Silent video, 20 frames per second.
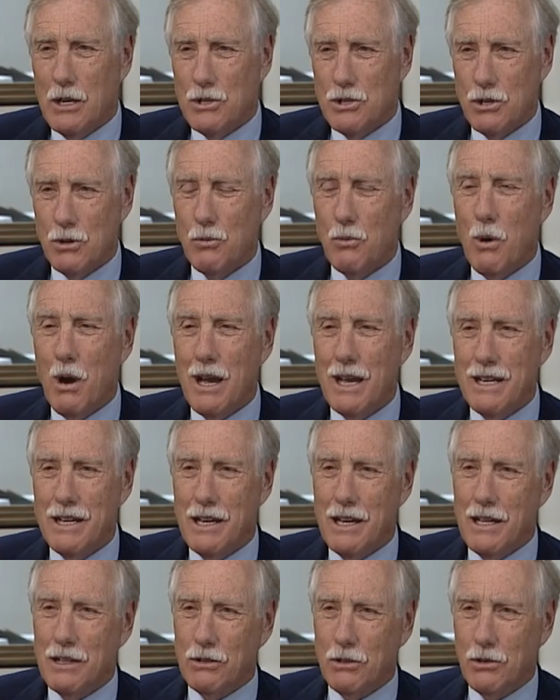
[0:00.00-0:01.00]
So why
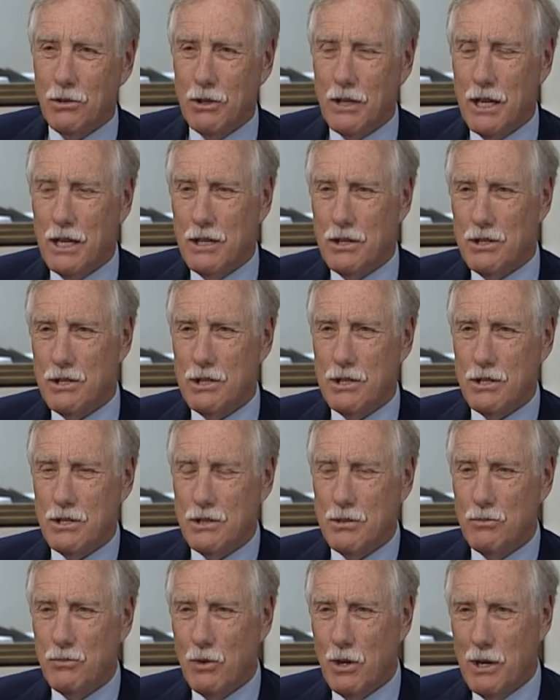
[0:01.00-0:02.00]
not create a
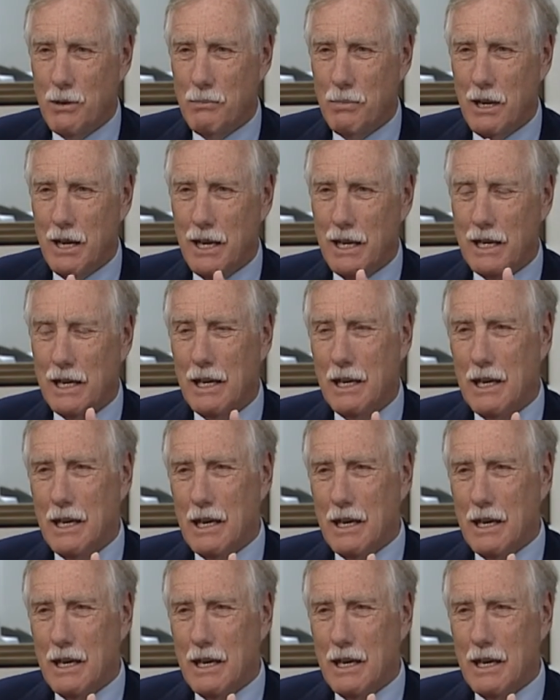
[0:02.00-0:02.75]
system whereby